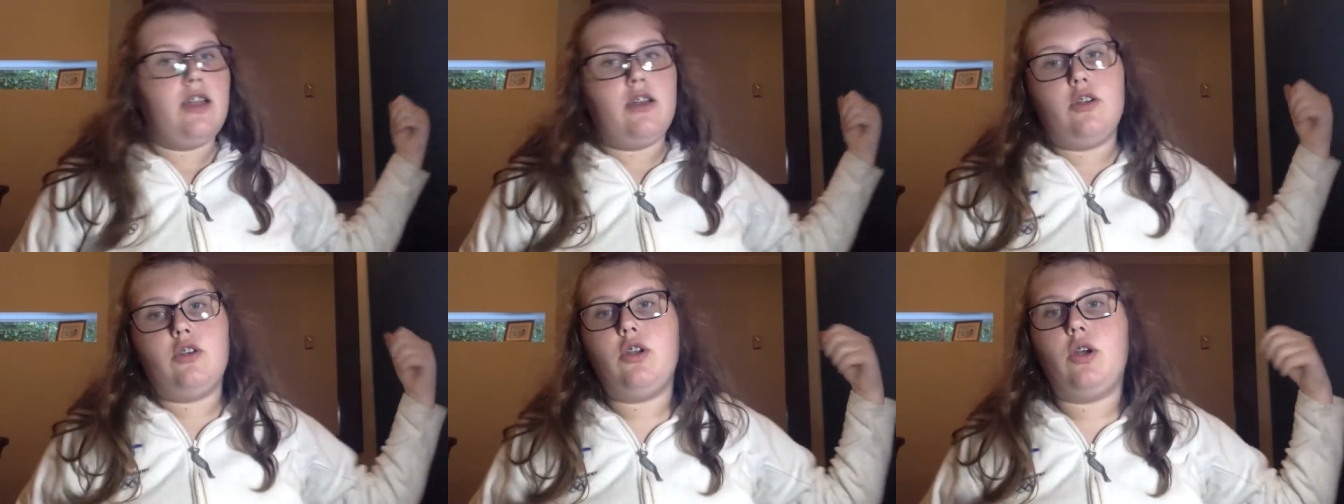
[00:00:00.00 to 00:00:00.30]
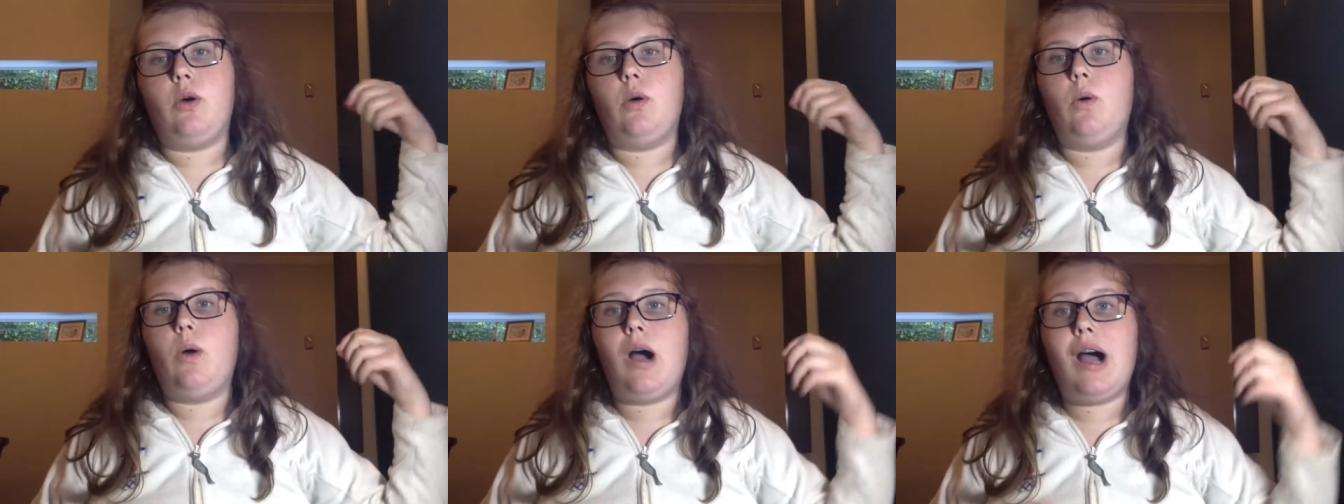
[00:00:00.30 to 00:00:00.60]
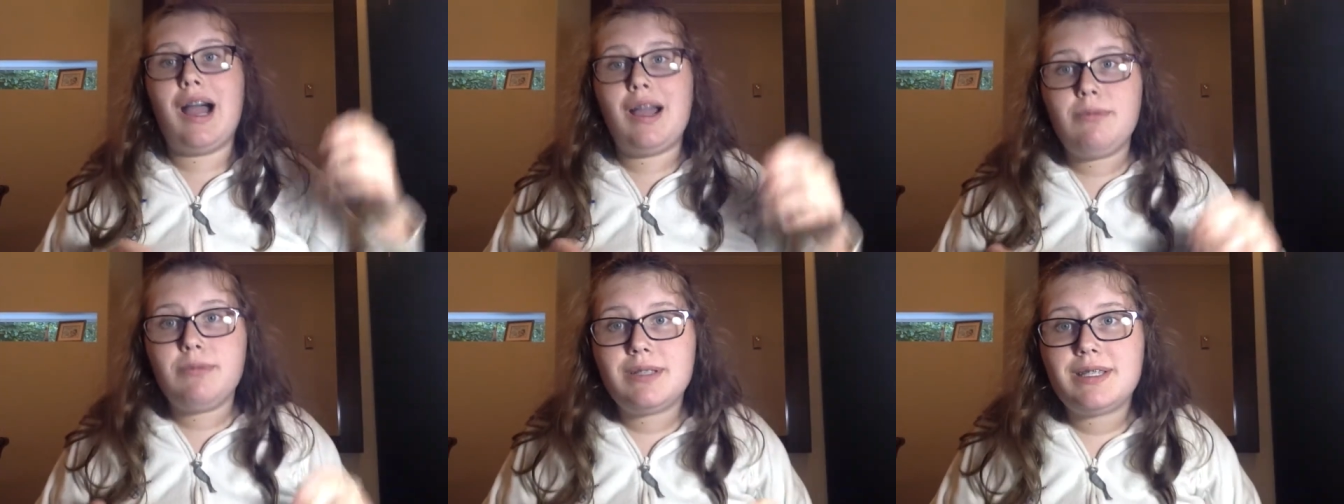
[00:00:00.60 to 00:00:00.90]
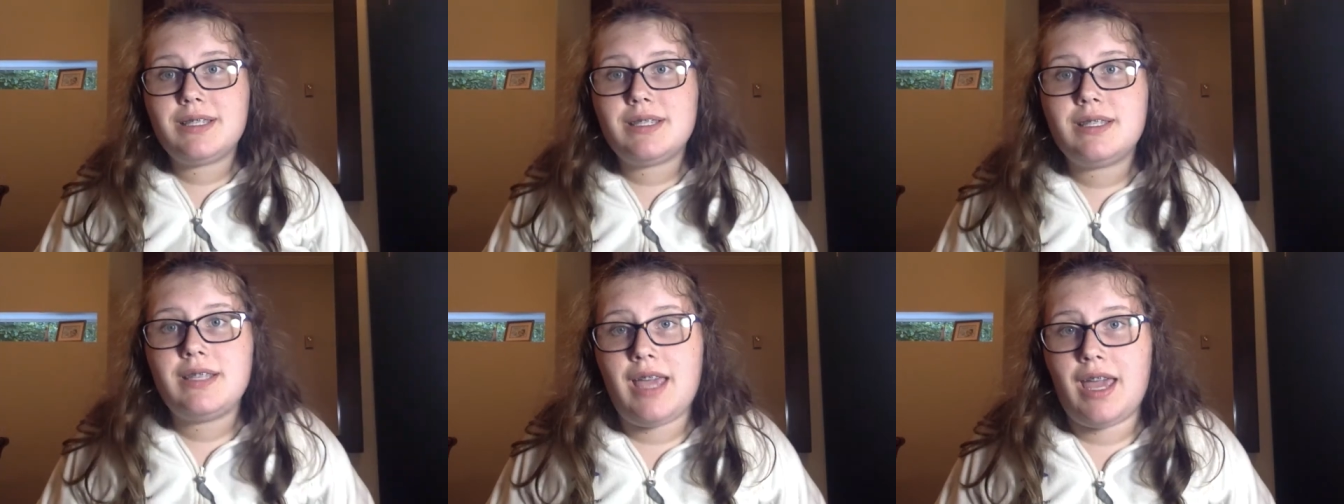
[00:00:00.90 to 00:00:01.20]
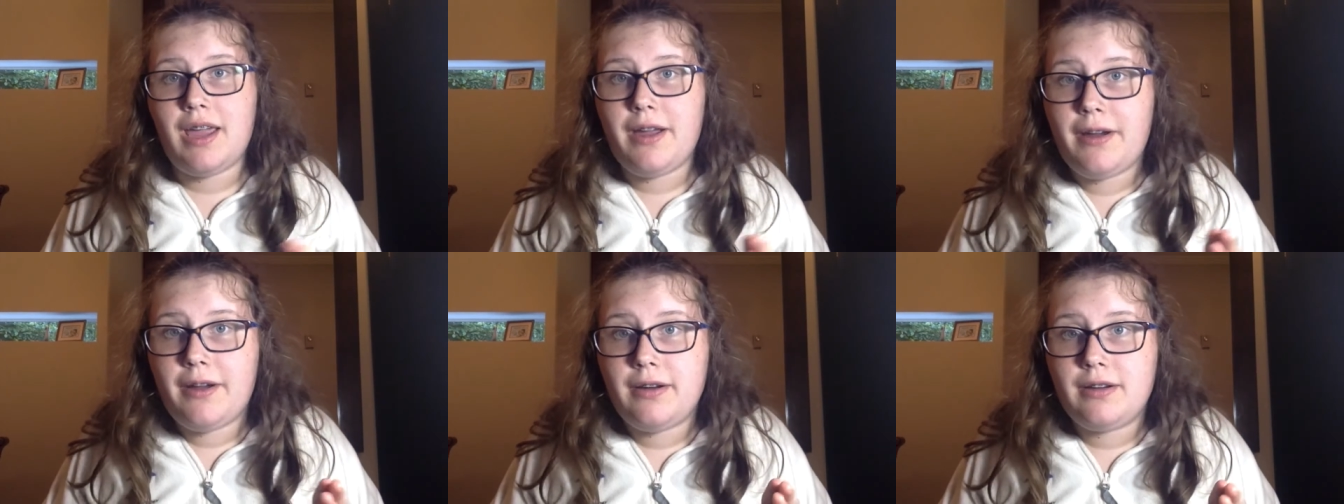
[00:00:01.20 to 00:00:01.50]
No, I was
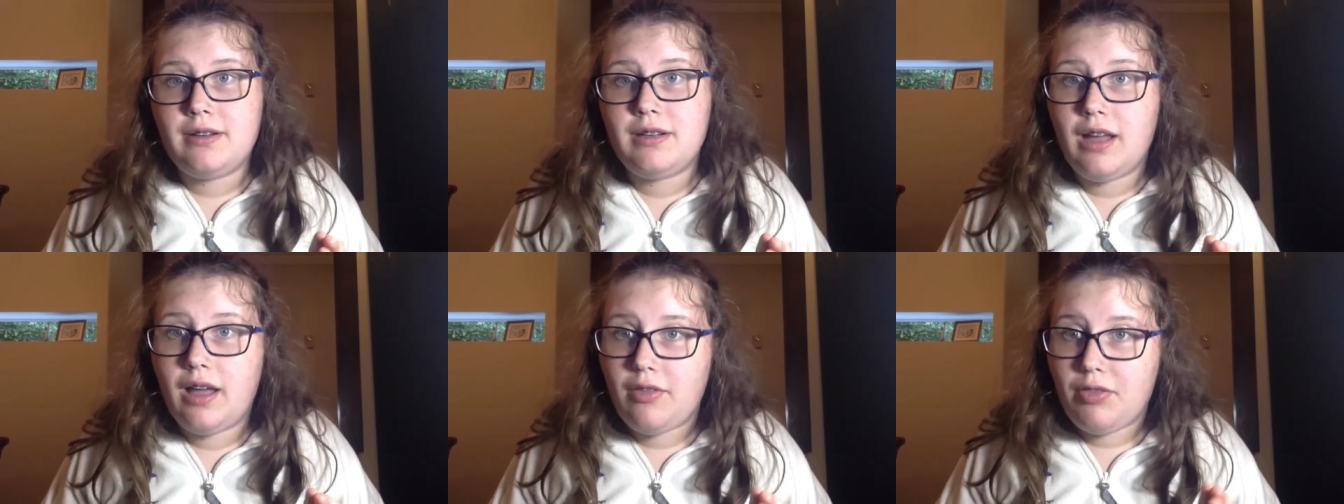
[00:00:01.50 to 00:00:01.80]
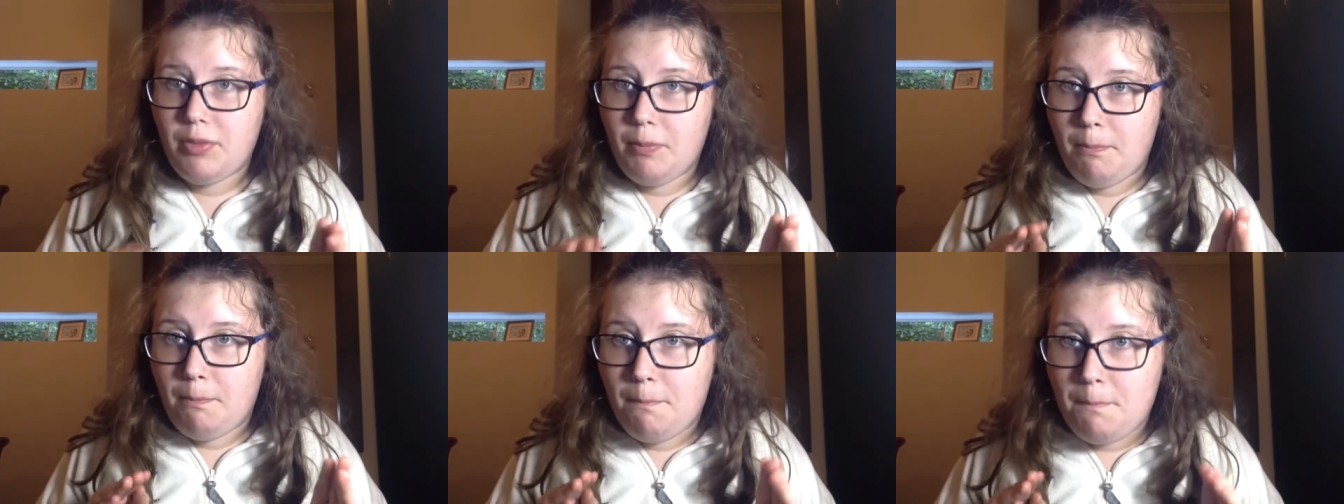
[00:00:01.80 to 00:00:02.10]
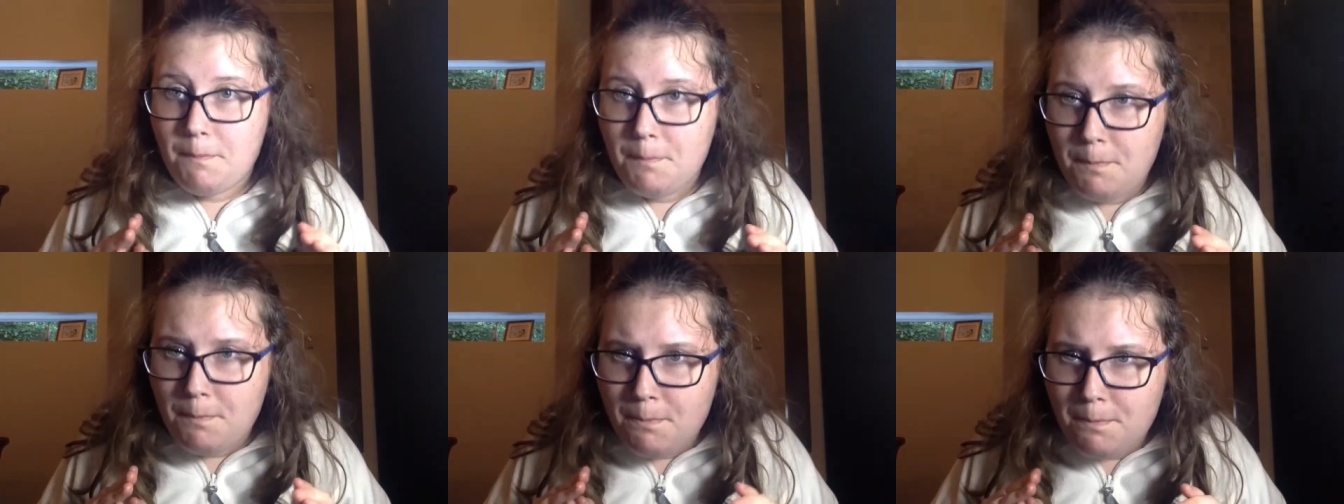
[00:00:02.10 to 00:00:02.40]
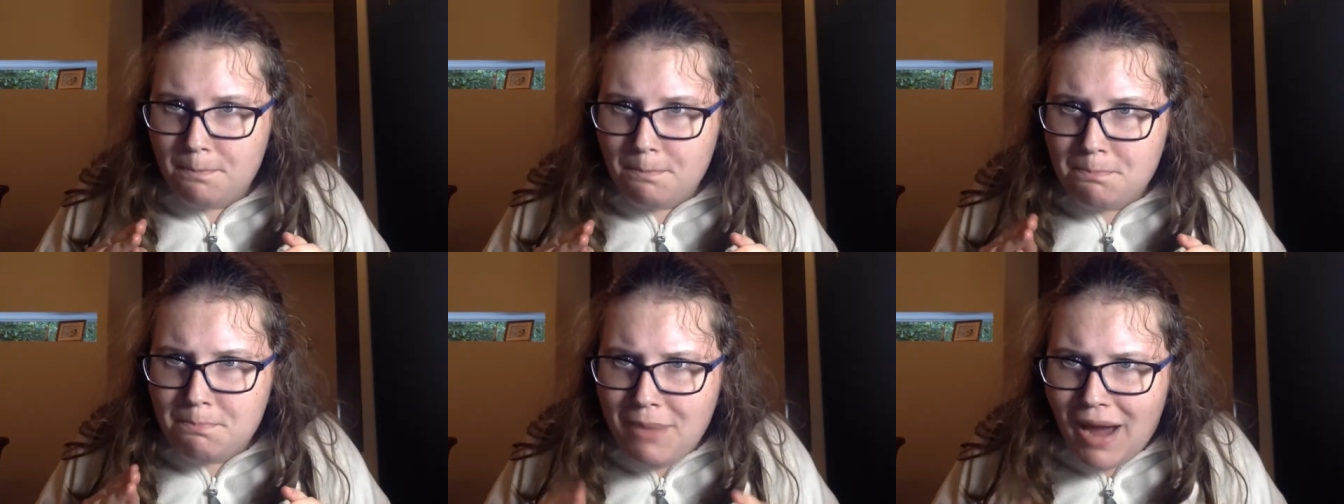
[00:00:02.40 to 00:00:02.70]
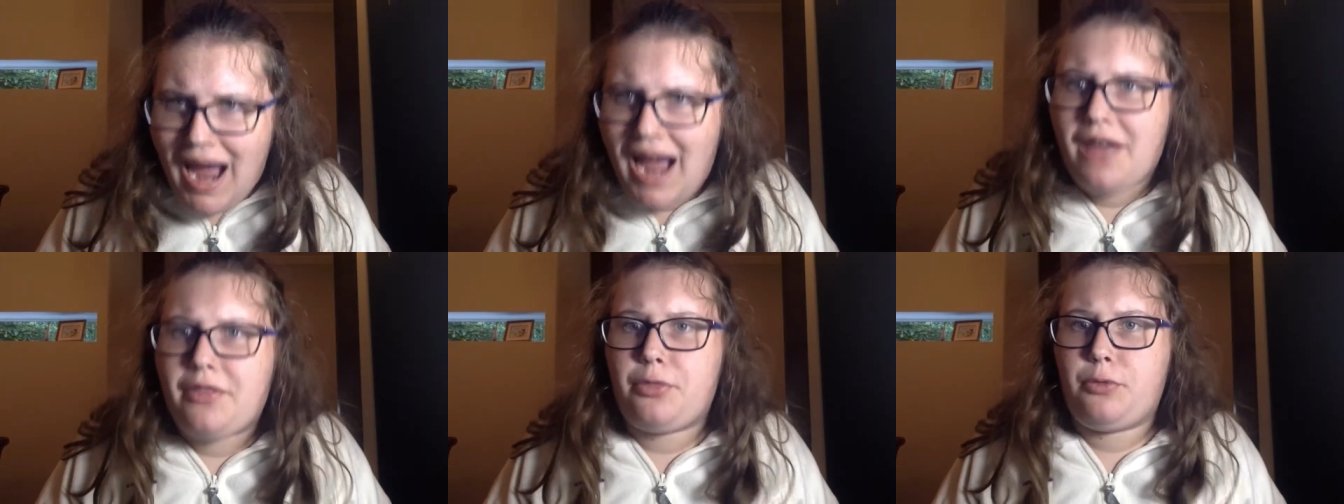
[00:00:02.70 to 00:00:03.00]
scared of the
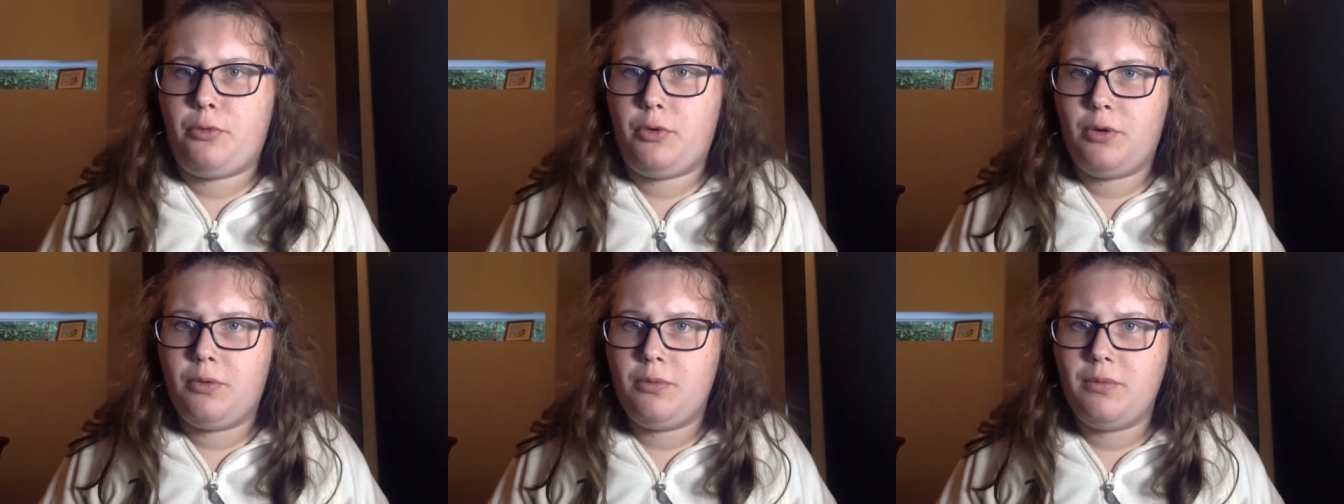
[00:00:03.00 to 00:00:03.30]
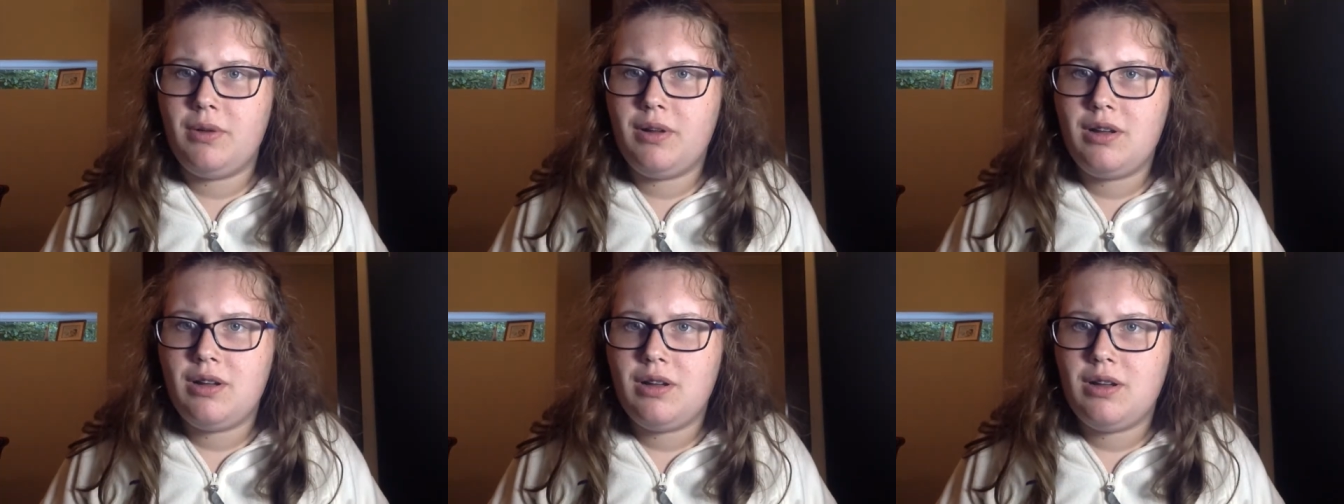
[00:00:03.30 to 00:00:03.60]
bathroom.